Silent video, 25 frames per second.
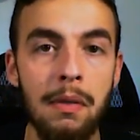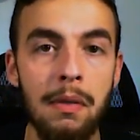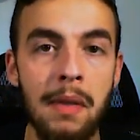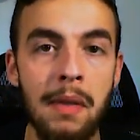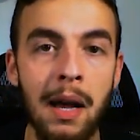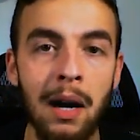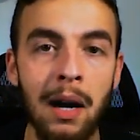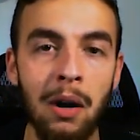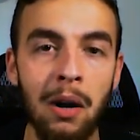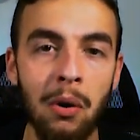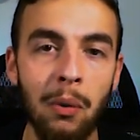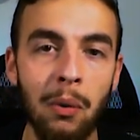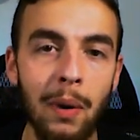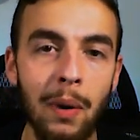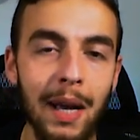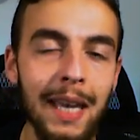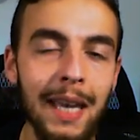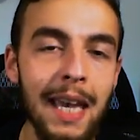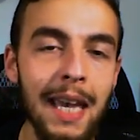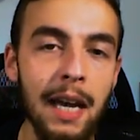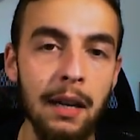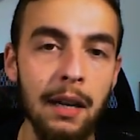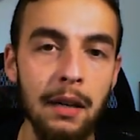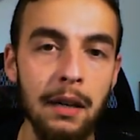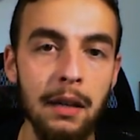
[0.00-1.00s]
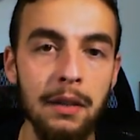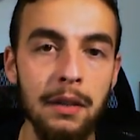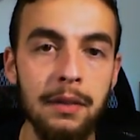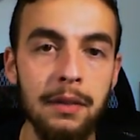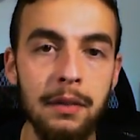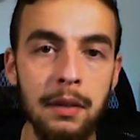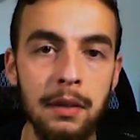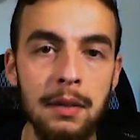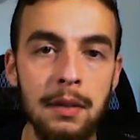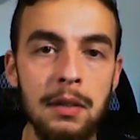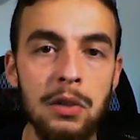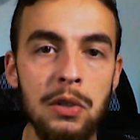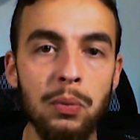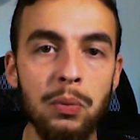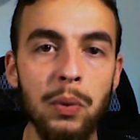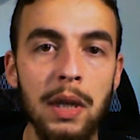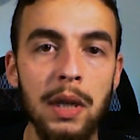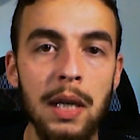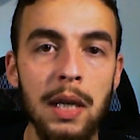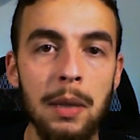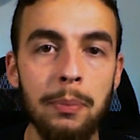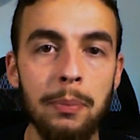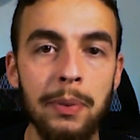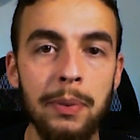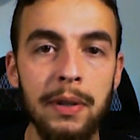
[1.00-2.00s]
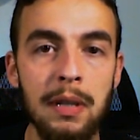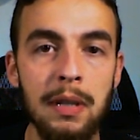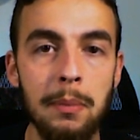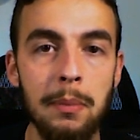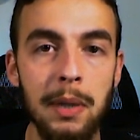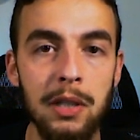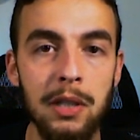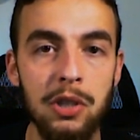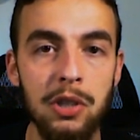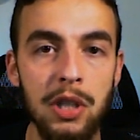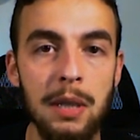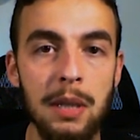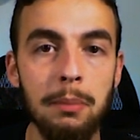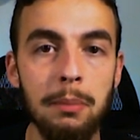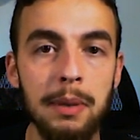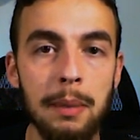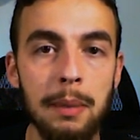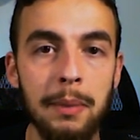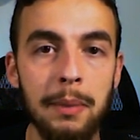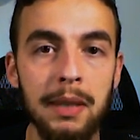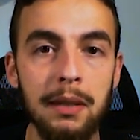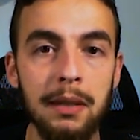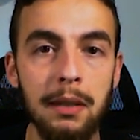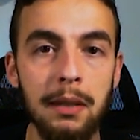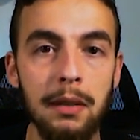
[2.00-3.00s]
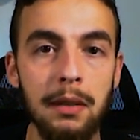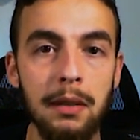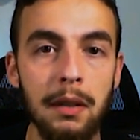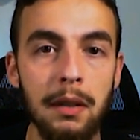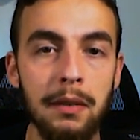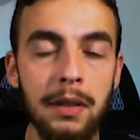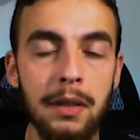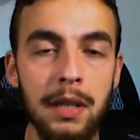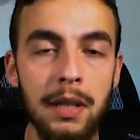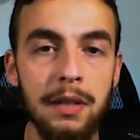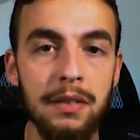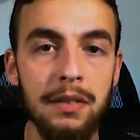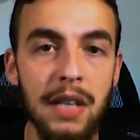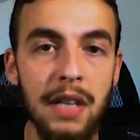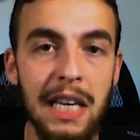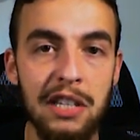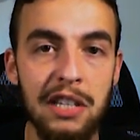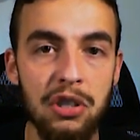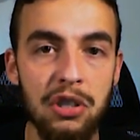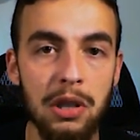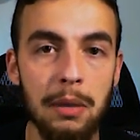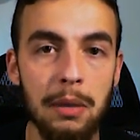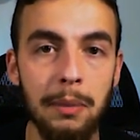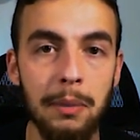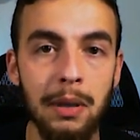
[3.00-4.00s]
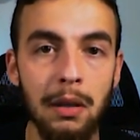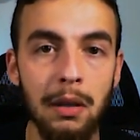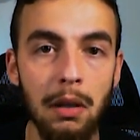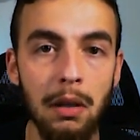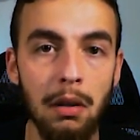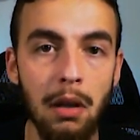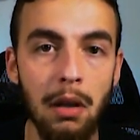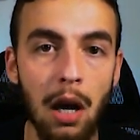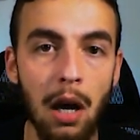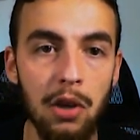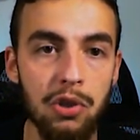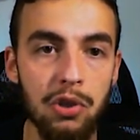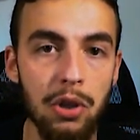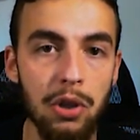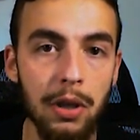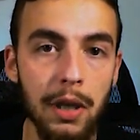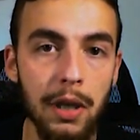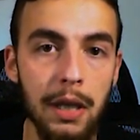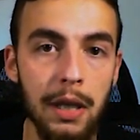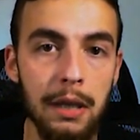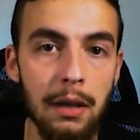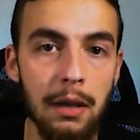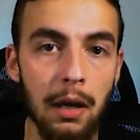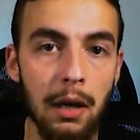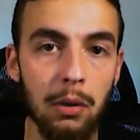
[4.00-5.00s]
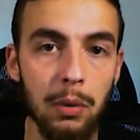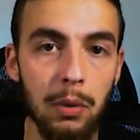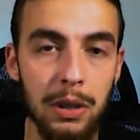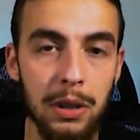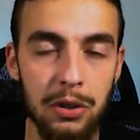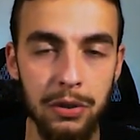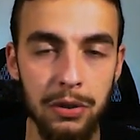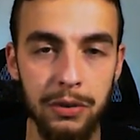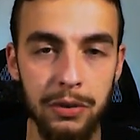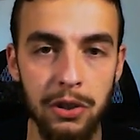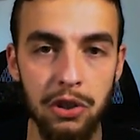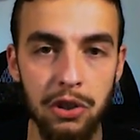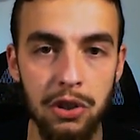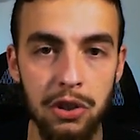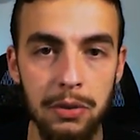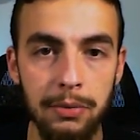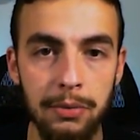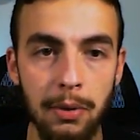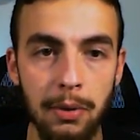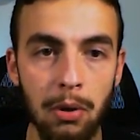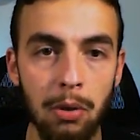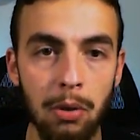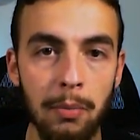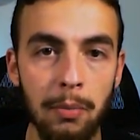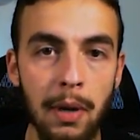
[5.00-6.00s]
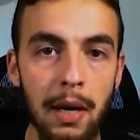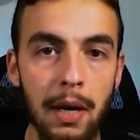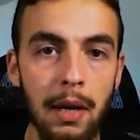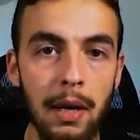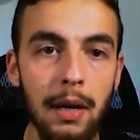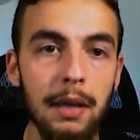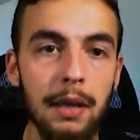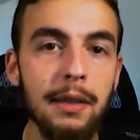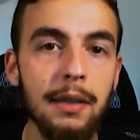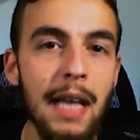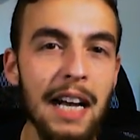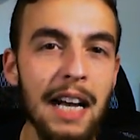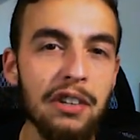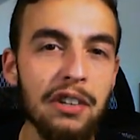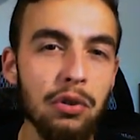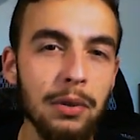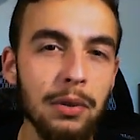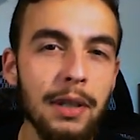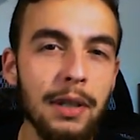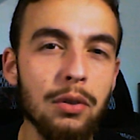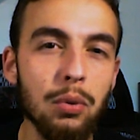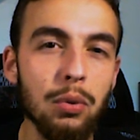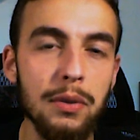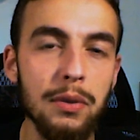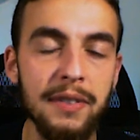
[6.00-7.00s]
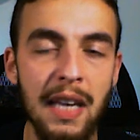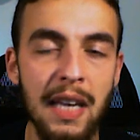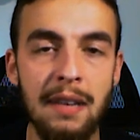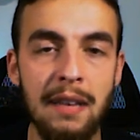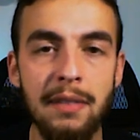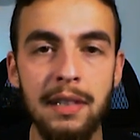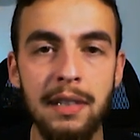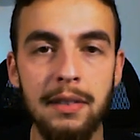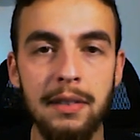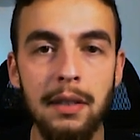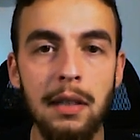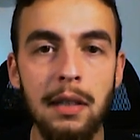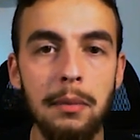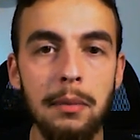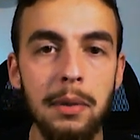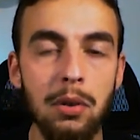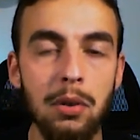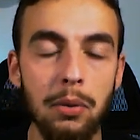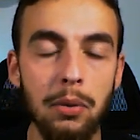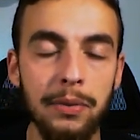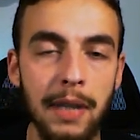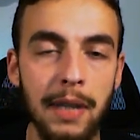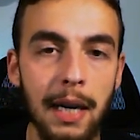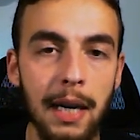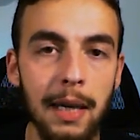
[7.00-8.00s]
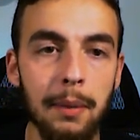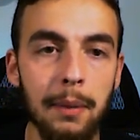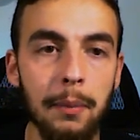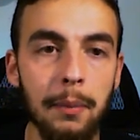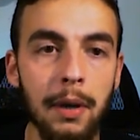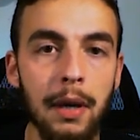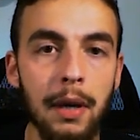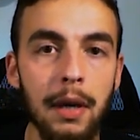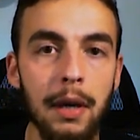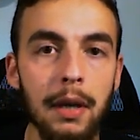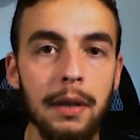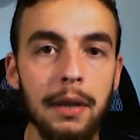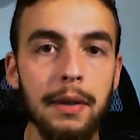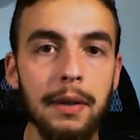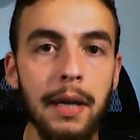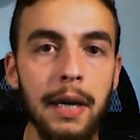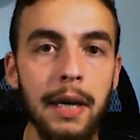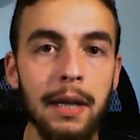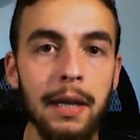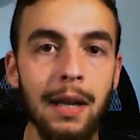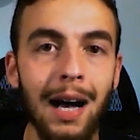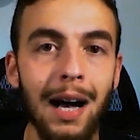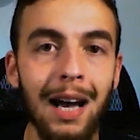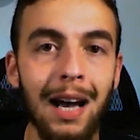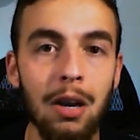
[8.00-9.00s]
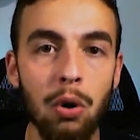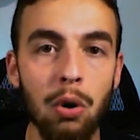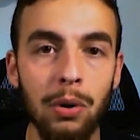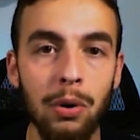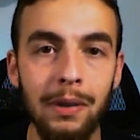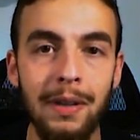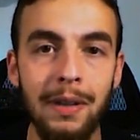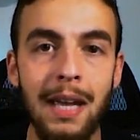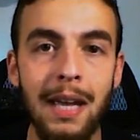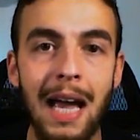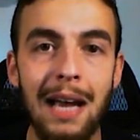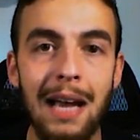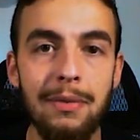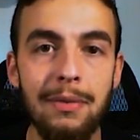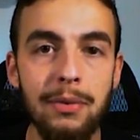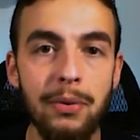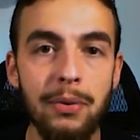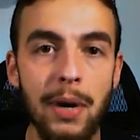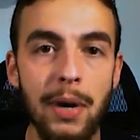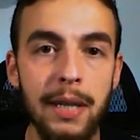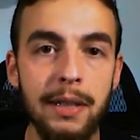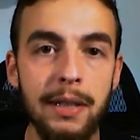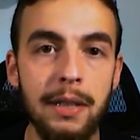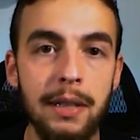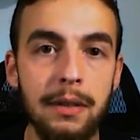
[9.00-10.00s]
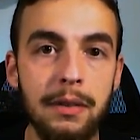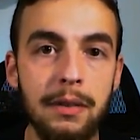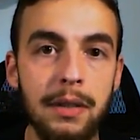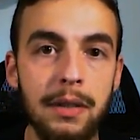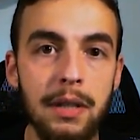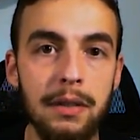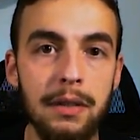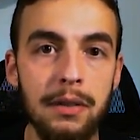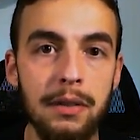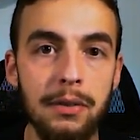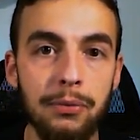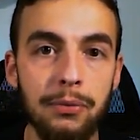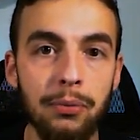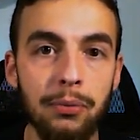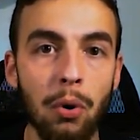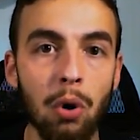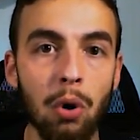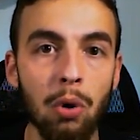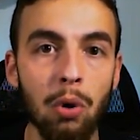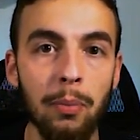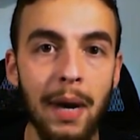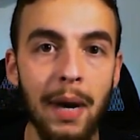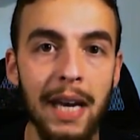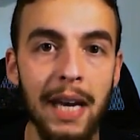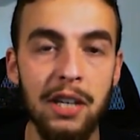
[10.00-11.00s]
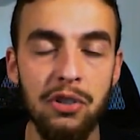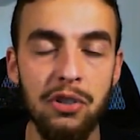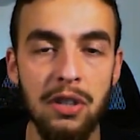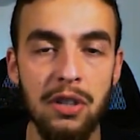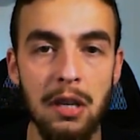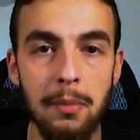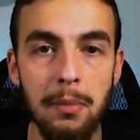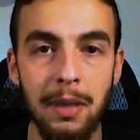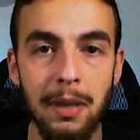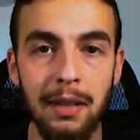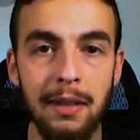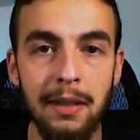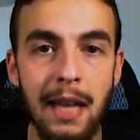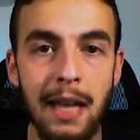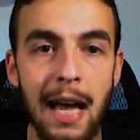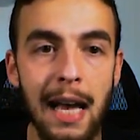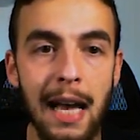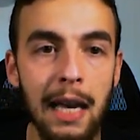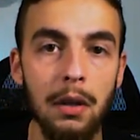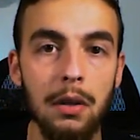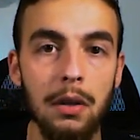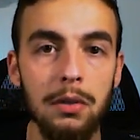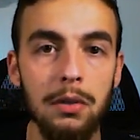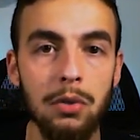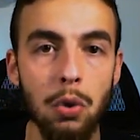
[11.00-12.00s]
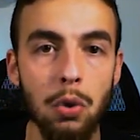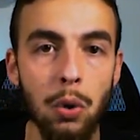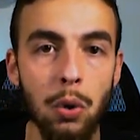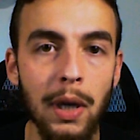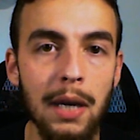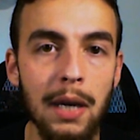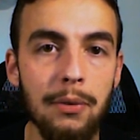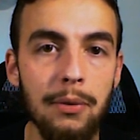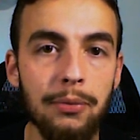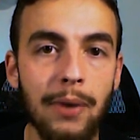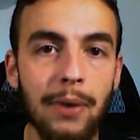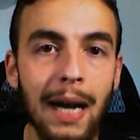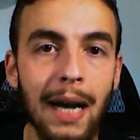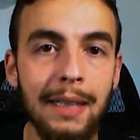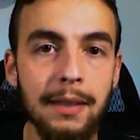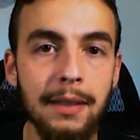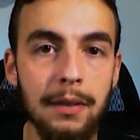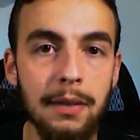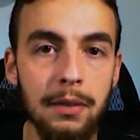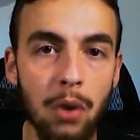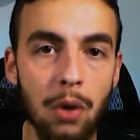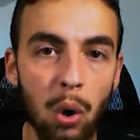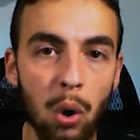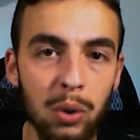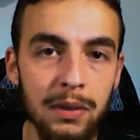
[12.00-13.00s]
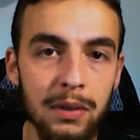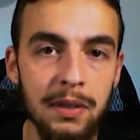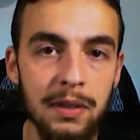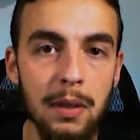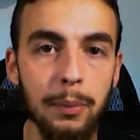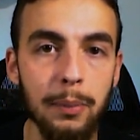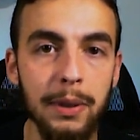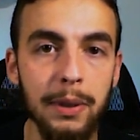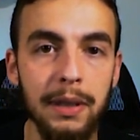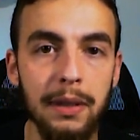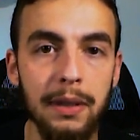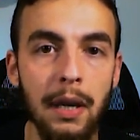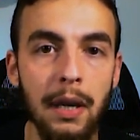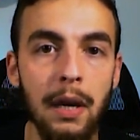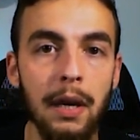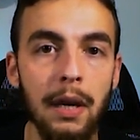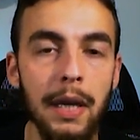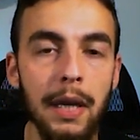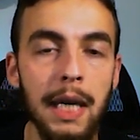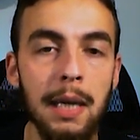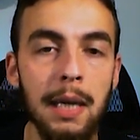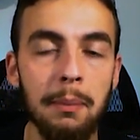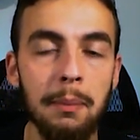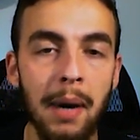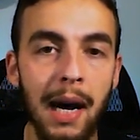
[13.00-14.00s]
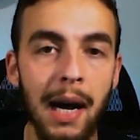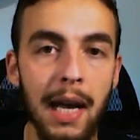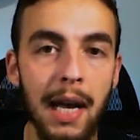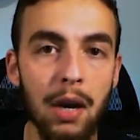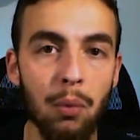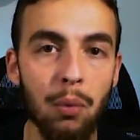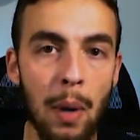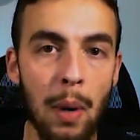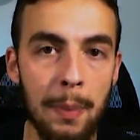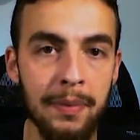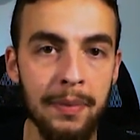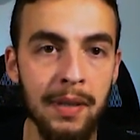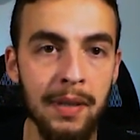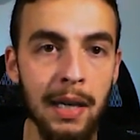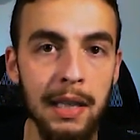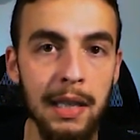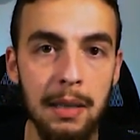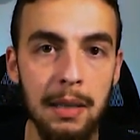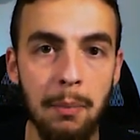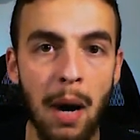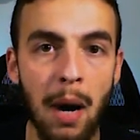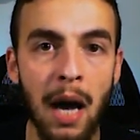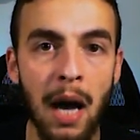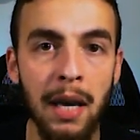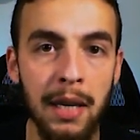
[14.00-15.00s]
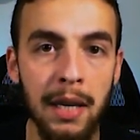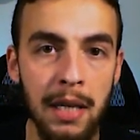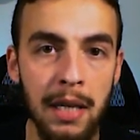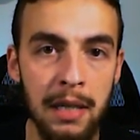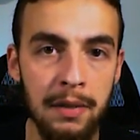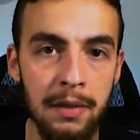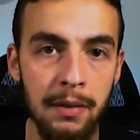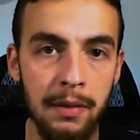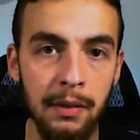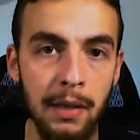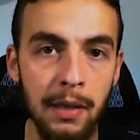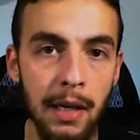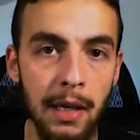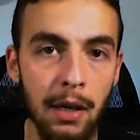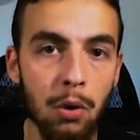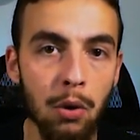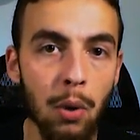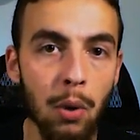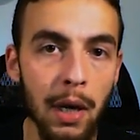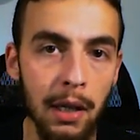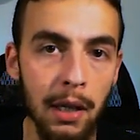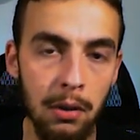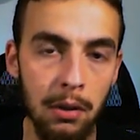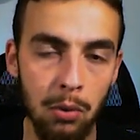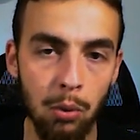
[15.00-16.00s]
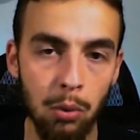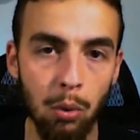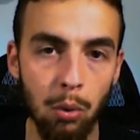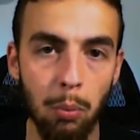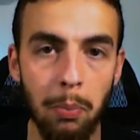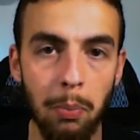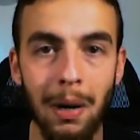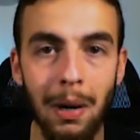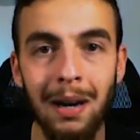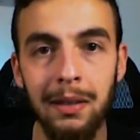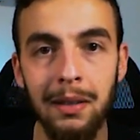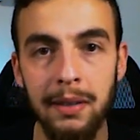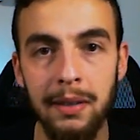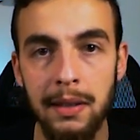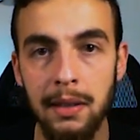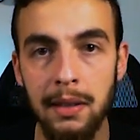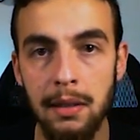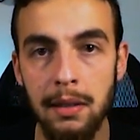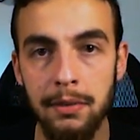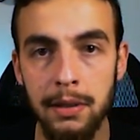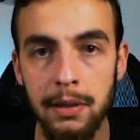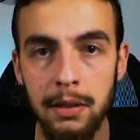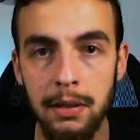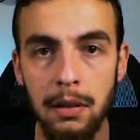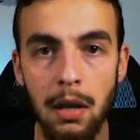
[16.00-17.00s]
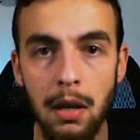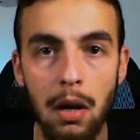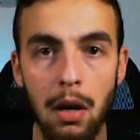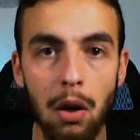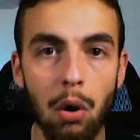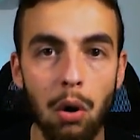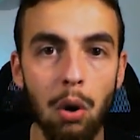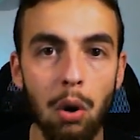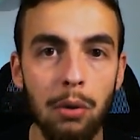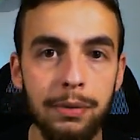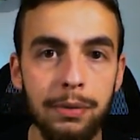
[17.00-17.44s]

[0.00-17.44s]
Now again, since we pretty much implemented this HTML logic in our registration form, and actually to save us a little bit of time, then I already have created this form HTML tag. So you can find this code snippet in my website by easily going to part 11 of